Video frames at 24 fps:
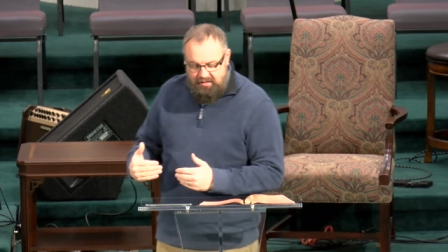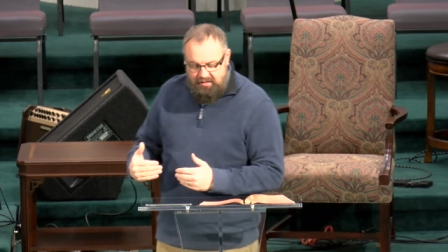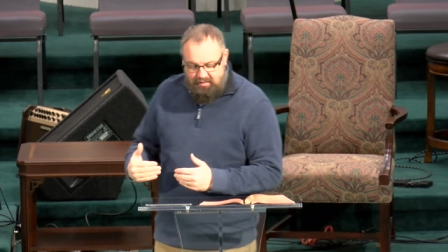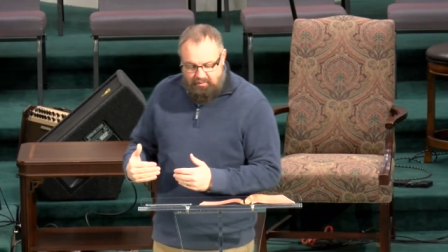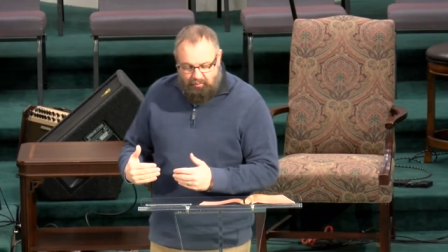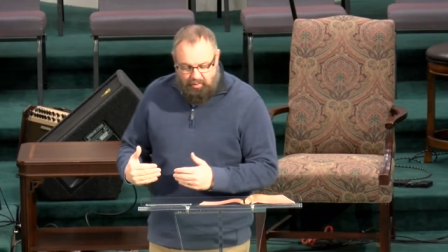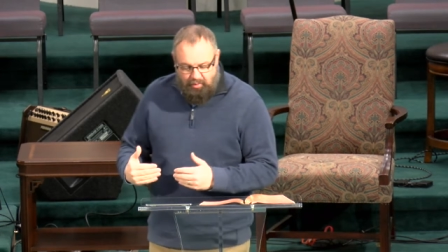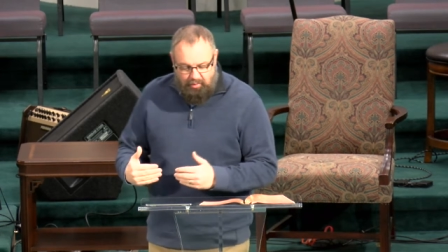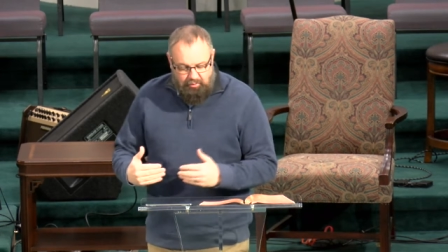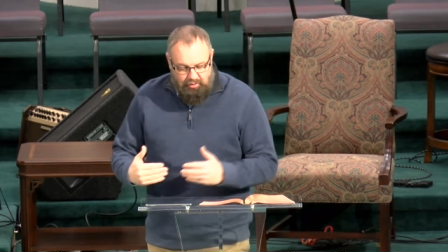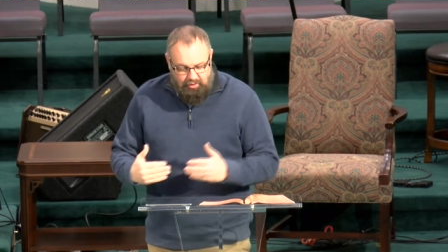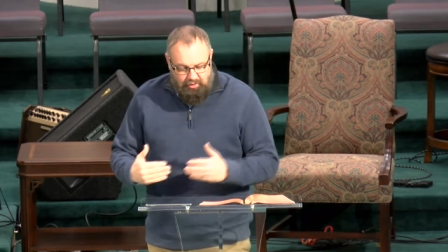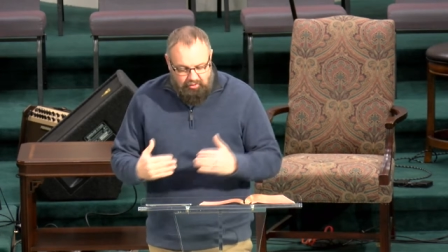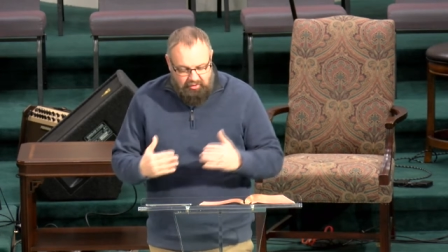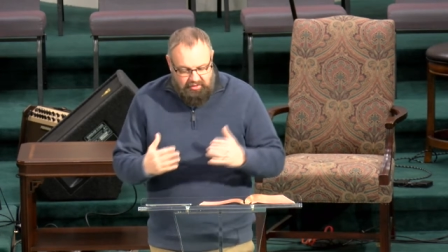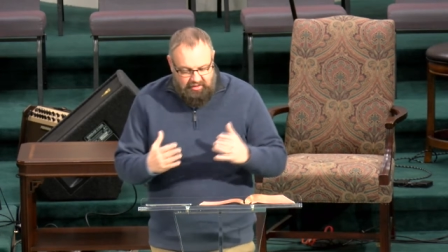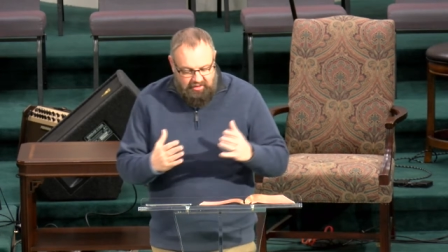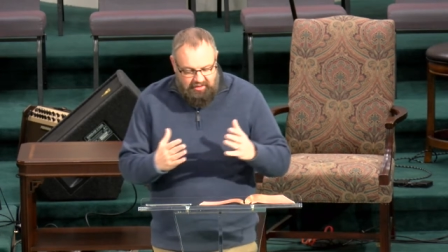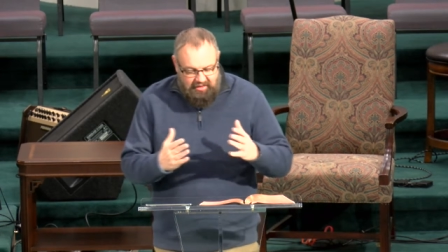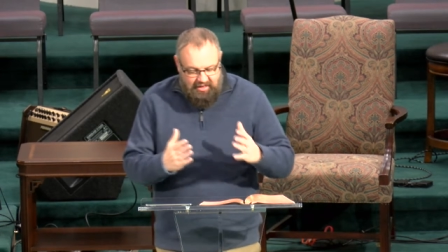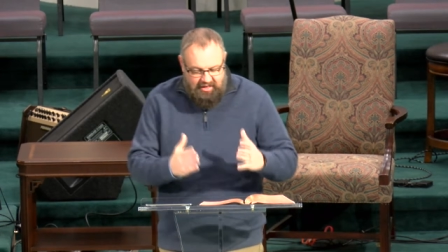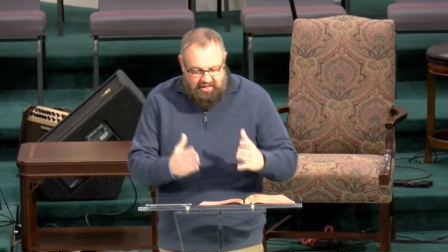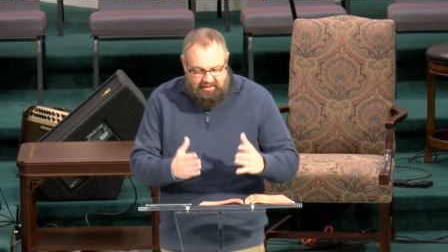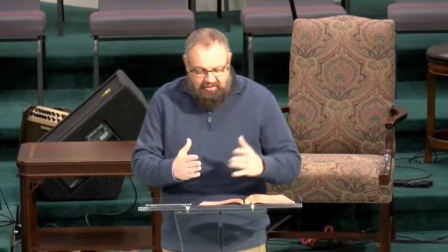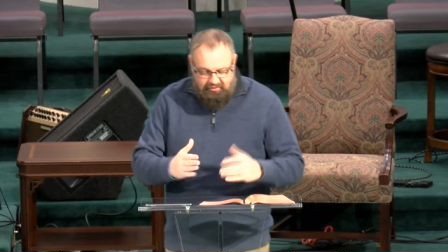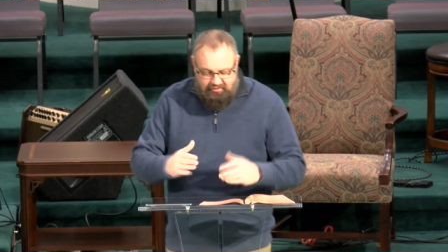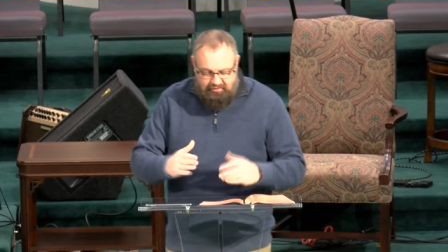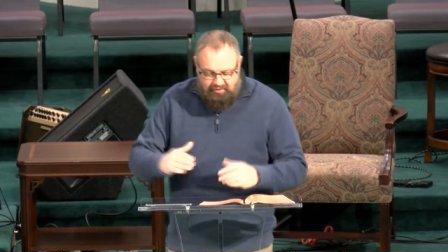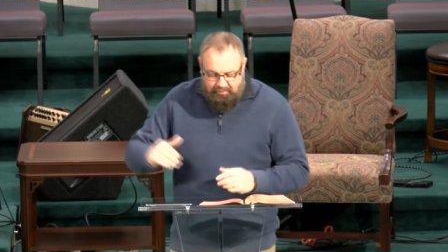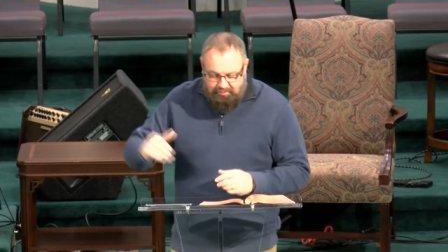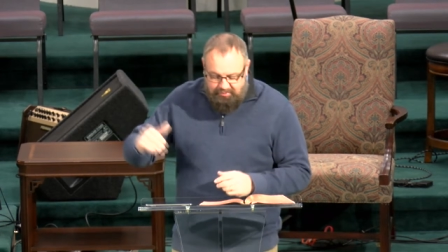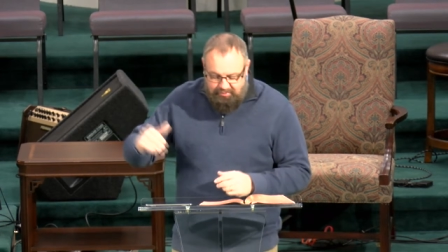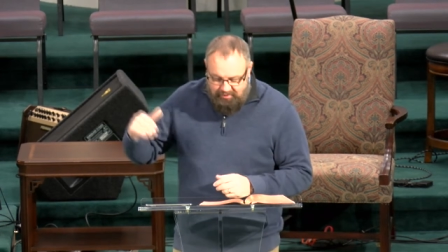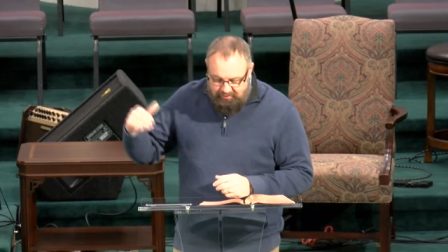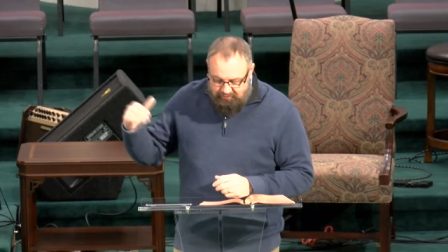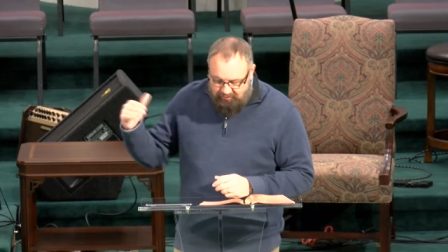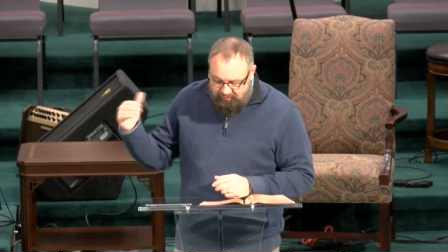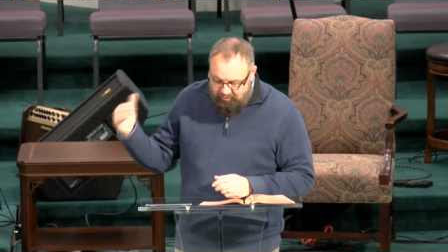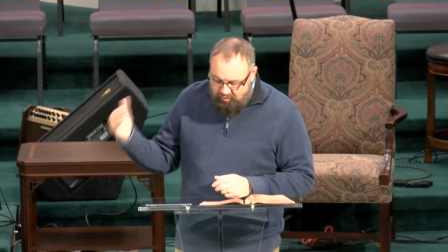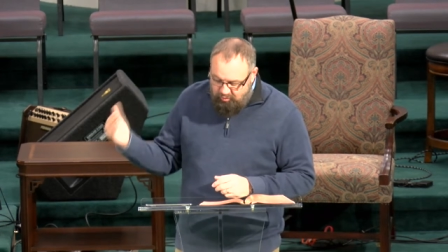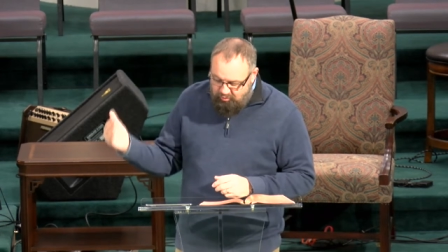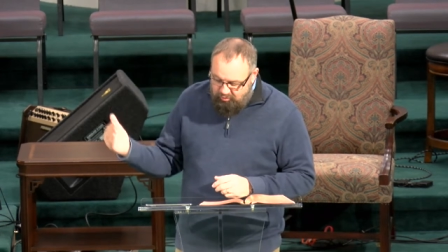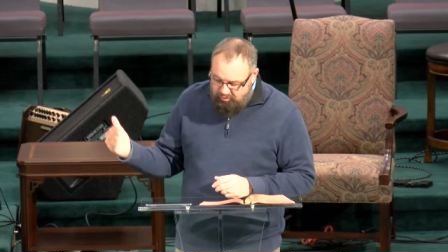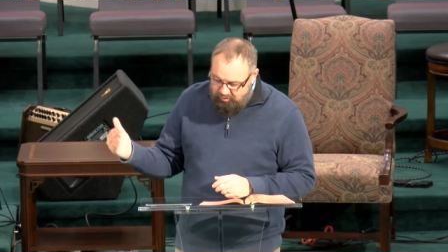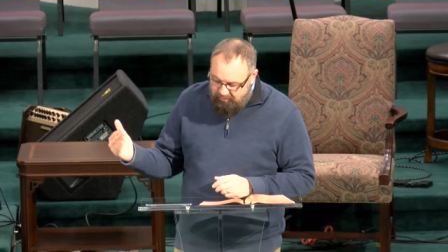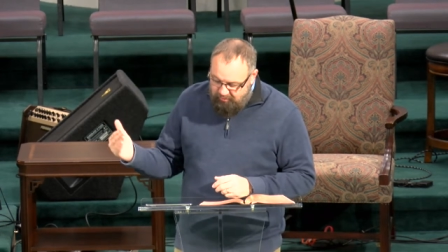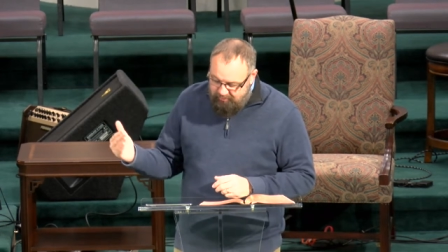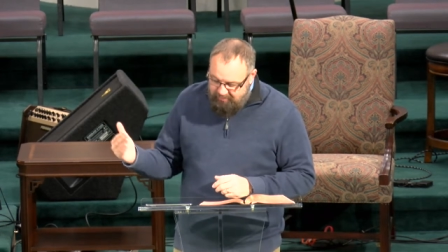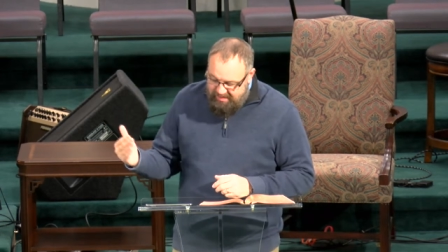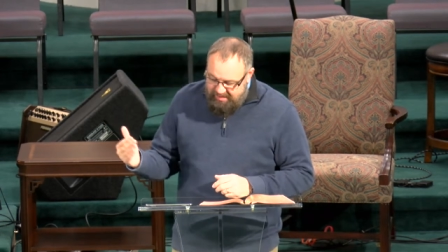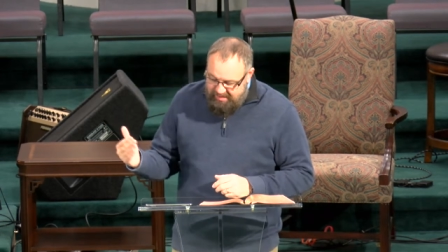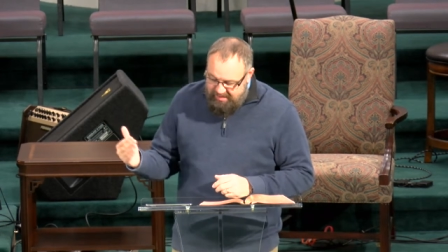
what we're looking at is something future.